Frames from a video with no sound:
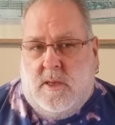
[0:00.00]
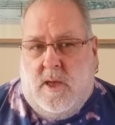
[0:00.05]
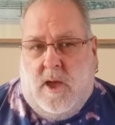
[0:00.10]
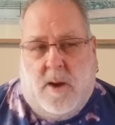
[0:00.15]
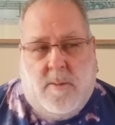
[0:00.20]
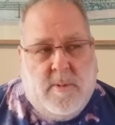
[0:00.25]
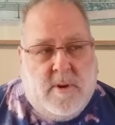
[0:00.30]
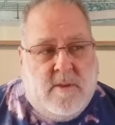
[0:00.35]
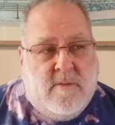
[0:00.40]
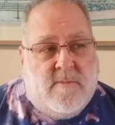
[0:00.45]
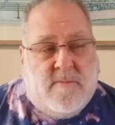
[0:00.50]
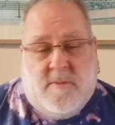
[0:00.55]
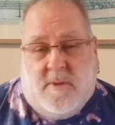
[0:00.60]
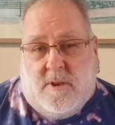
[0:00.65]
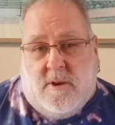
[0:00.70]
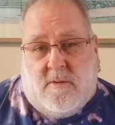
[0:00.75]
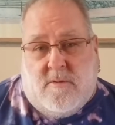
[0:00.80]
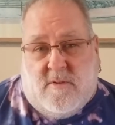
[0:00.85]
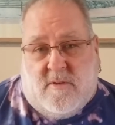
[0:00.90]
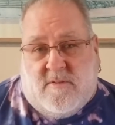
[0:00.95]
I mean, if you
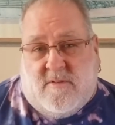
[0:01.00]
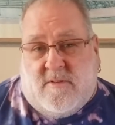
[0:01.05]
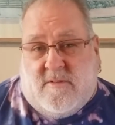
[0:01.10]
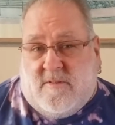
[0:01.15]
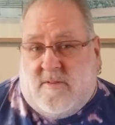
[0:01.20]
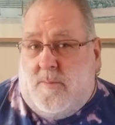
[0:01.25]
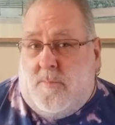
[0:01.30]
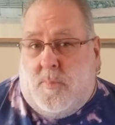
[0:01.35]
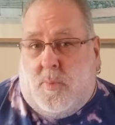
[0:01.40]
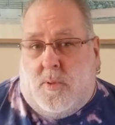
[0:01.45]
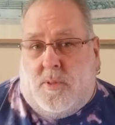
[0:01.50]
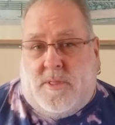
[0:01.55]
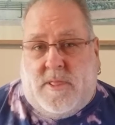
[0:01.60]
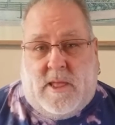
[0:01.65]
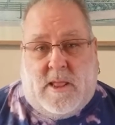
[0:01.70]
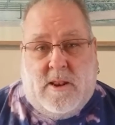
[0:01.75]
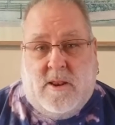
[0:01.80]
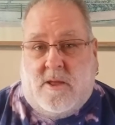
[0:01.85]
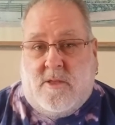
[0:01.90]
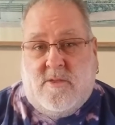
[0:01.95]
know, just a simple
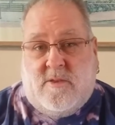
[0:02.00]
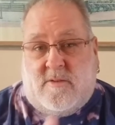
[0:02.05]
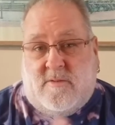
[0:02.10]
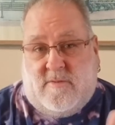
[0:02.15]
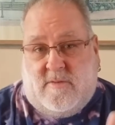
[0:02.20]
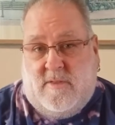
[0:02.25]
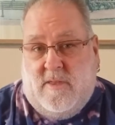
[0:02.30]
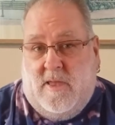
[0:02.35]
thing like just